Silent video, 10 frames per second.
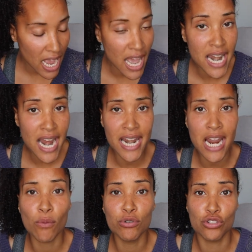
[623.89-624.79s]
And then
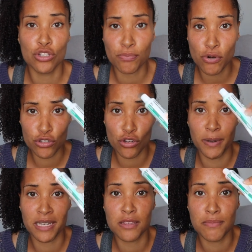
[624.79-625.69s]
I would use the
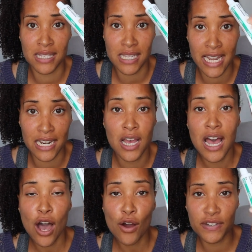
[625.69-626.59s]
Protopic to maintain
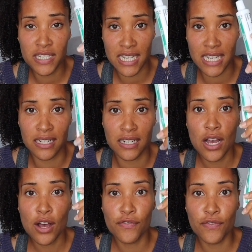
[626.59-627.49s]
healthy skin
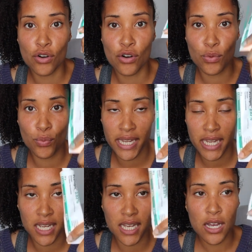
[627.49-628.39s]
for a
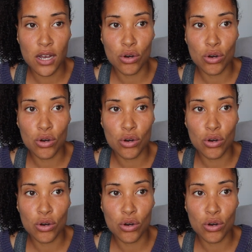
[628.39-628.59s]
week